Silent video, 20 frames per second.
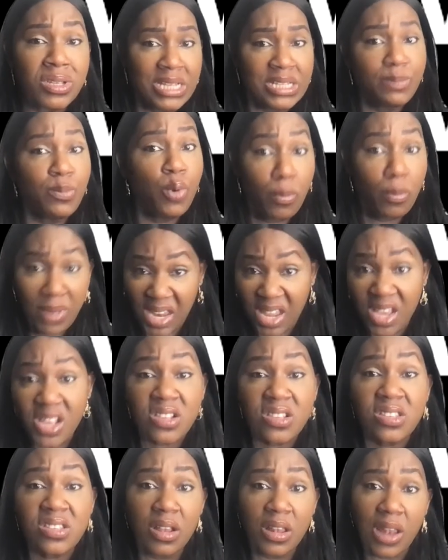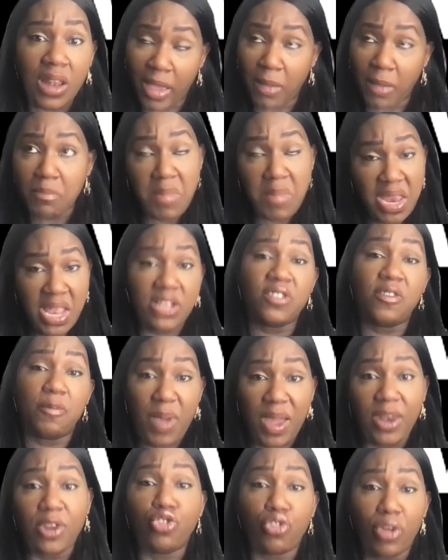It's more minutes, like minutes of
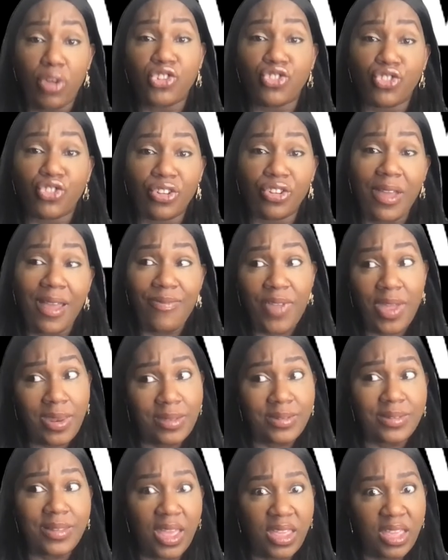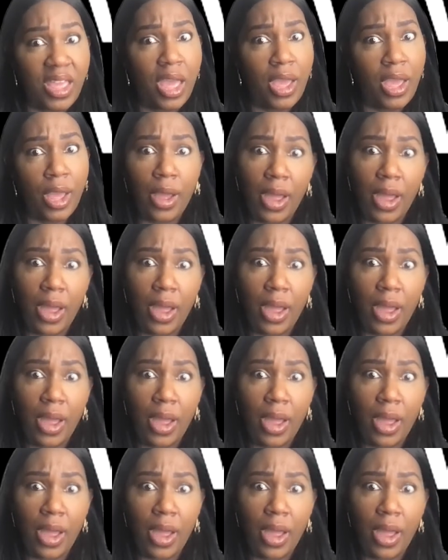penetration. And then it's like, yeah,